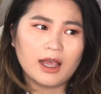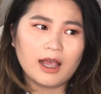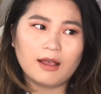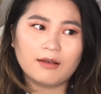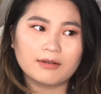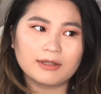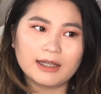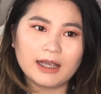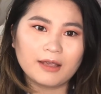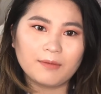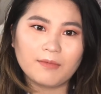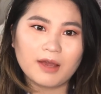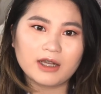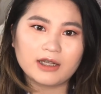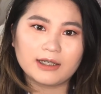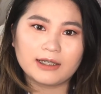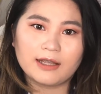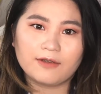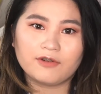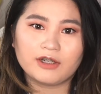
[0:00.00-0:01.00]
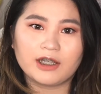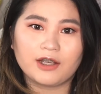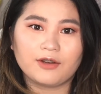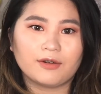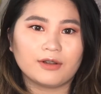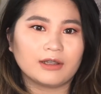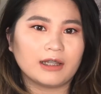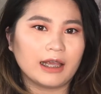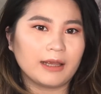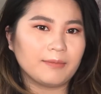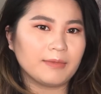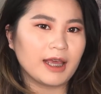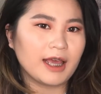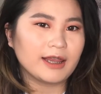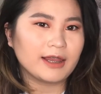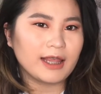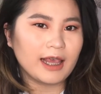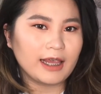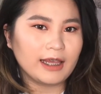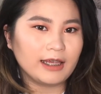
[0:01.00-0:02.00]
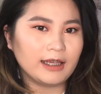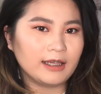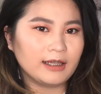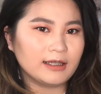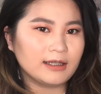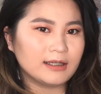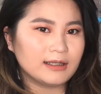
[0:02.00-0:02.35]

I would say it matches every single claim that they